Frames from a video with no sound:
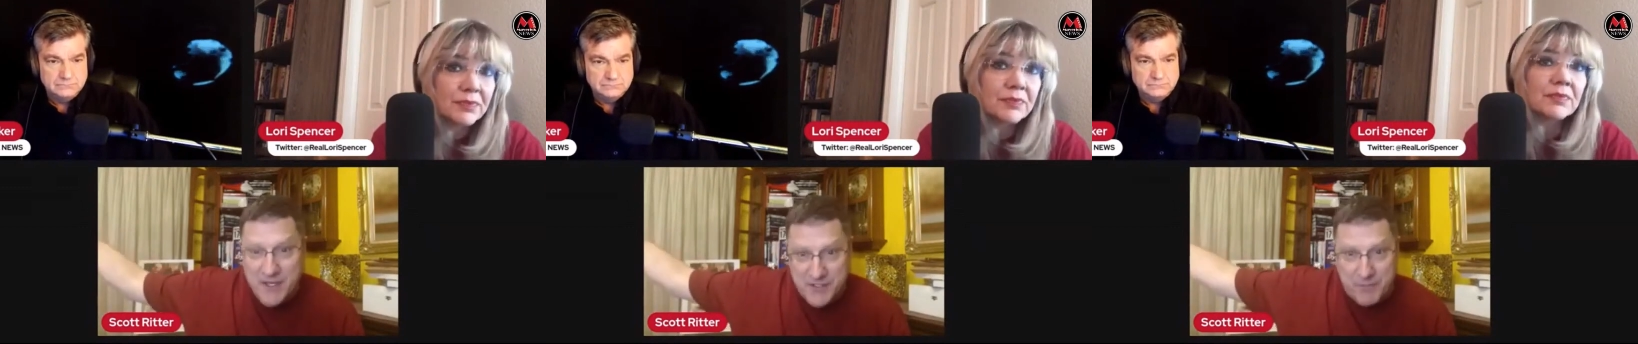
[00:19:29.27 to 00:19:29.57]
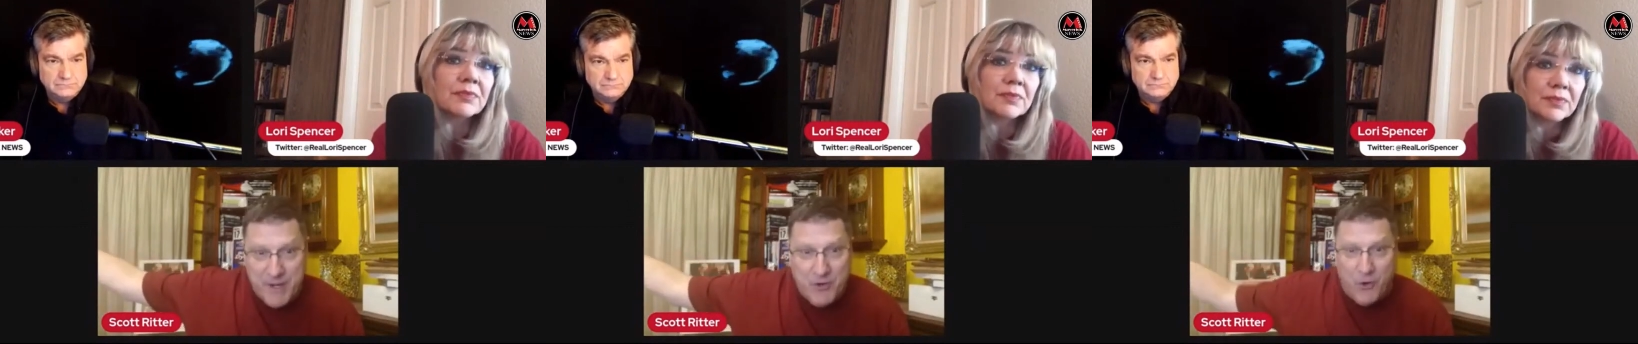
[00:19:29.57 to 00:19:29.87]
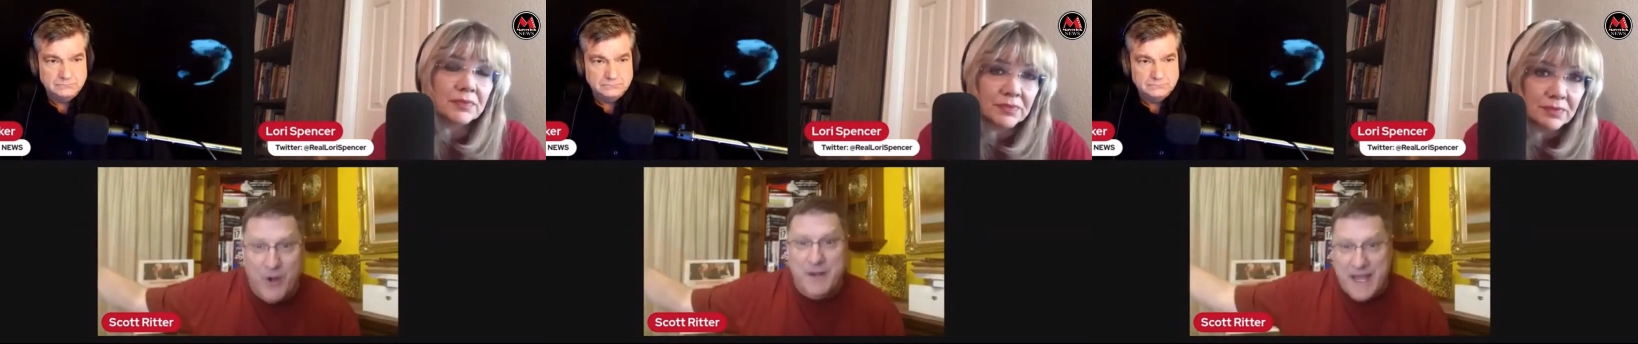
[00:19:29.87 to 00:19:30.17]
Speaker 1: Supreme
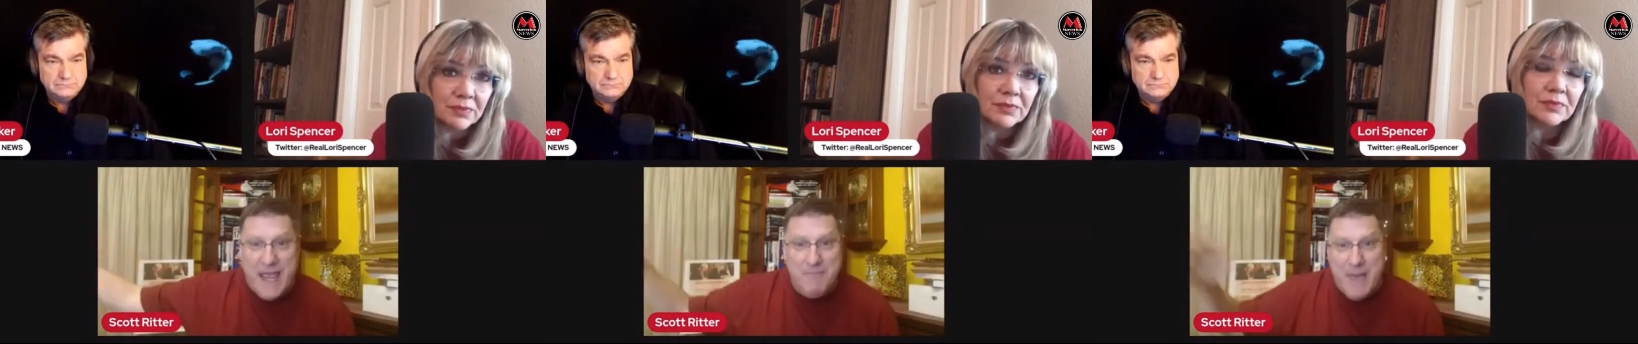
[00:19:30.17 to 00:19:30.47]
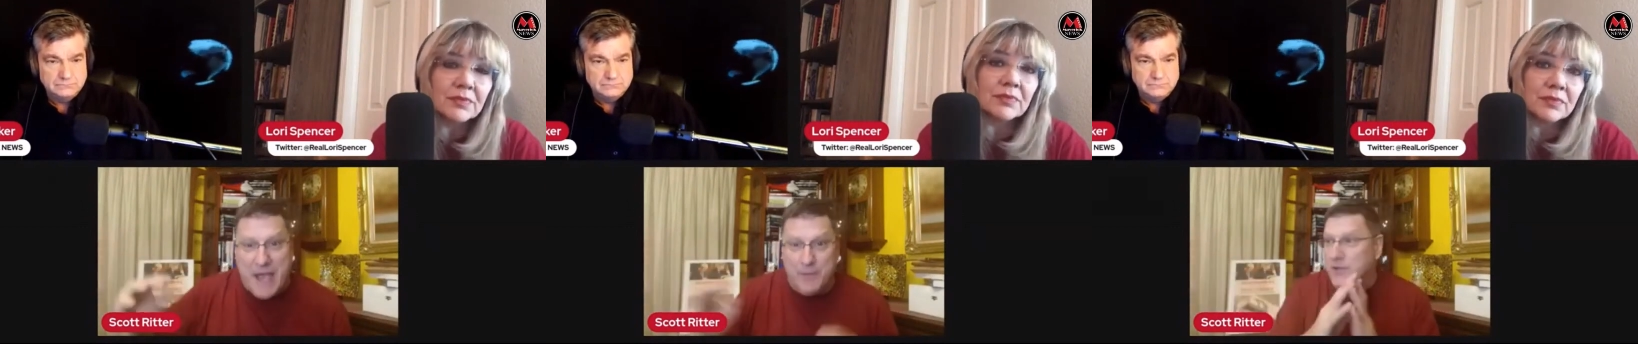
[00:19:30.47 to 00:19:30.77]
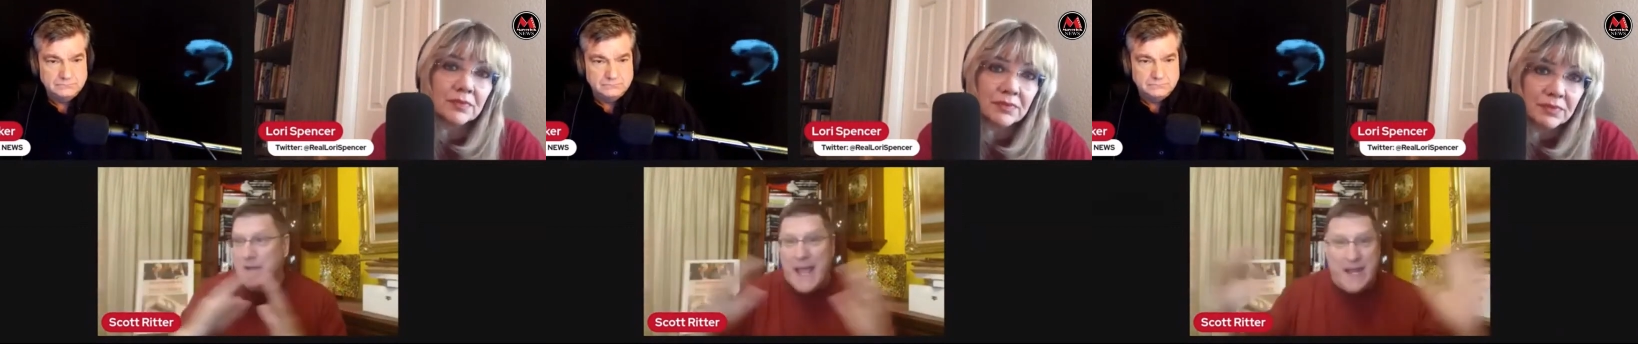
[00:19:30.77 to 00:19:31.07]
Court, and they came back with a
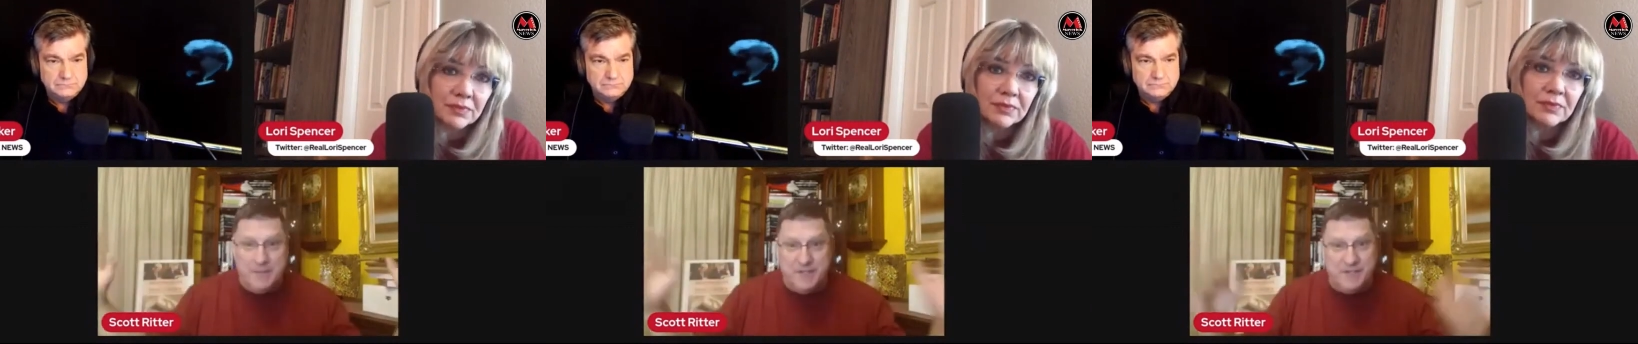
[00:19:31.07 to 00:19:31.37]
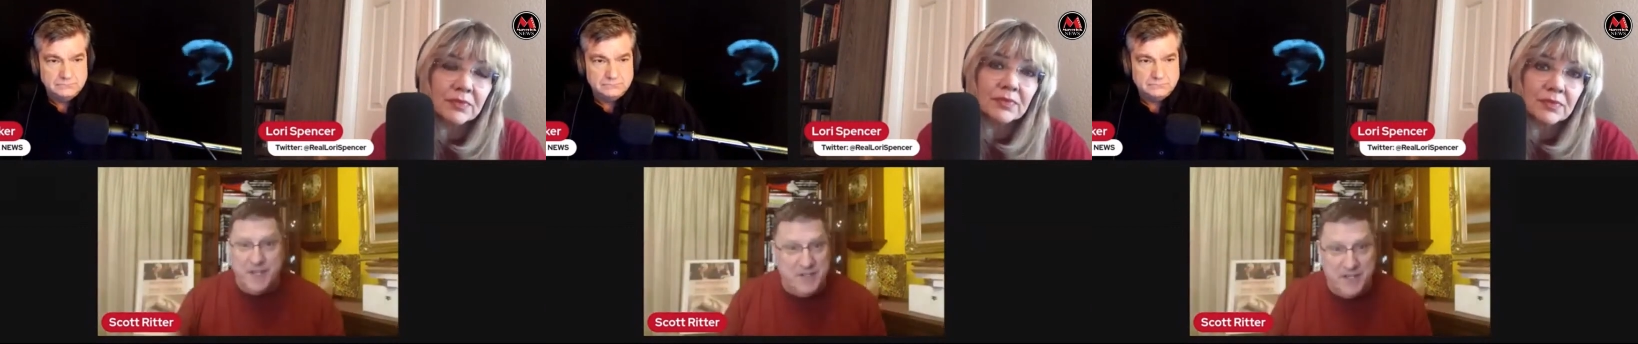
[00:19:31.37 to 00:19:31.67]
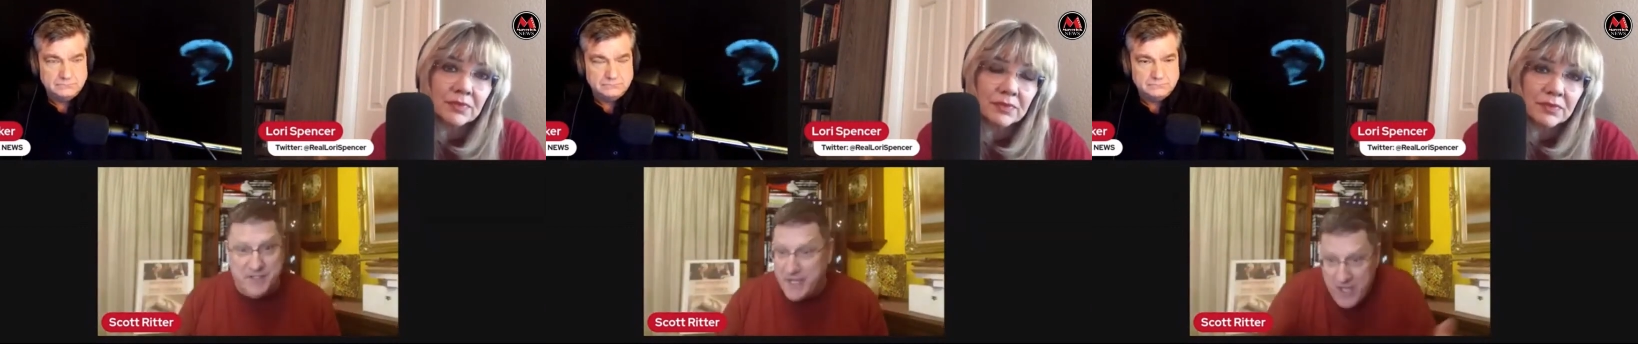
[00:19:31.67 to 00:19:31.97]
unanimous decision and
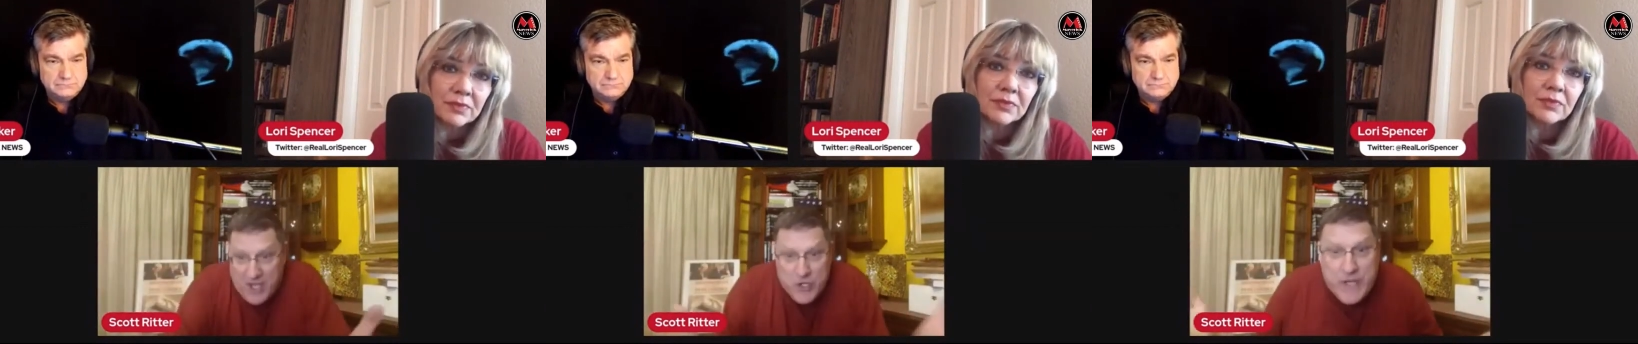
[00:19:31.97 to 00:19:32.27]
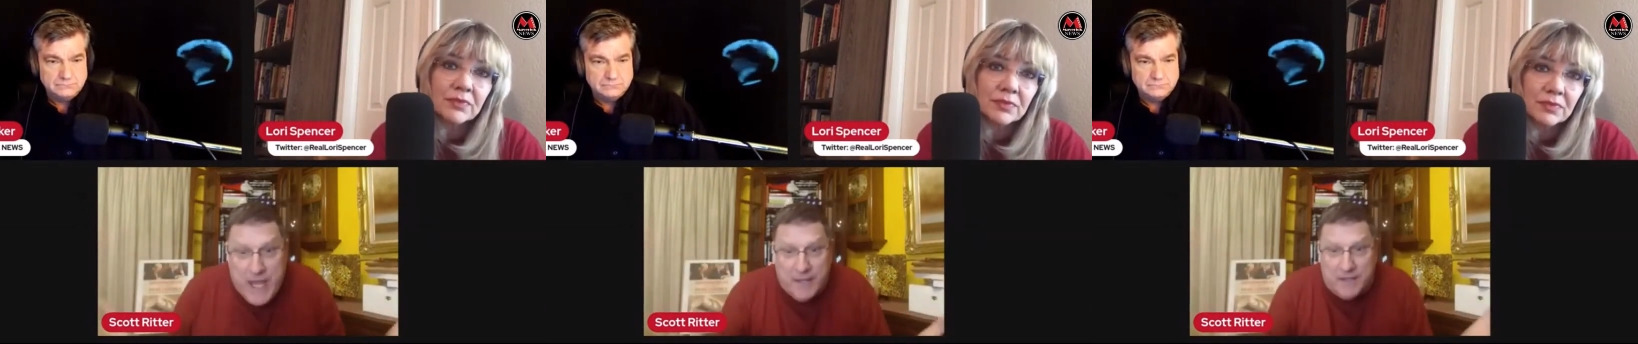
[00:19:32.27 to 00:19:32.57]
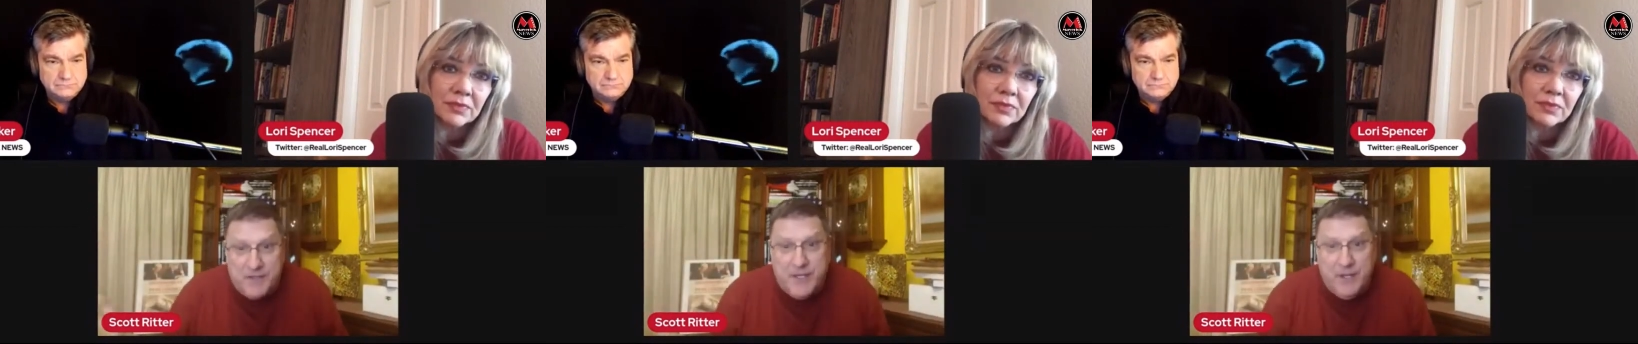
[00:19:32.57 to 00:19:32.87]
said, you can't
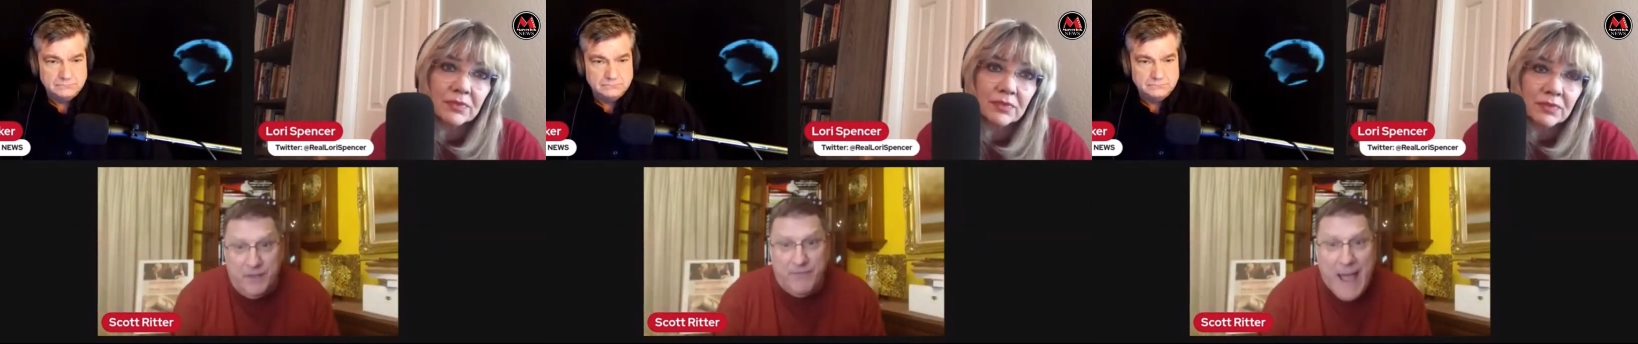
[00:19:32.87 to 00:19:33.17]
unseal the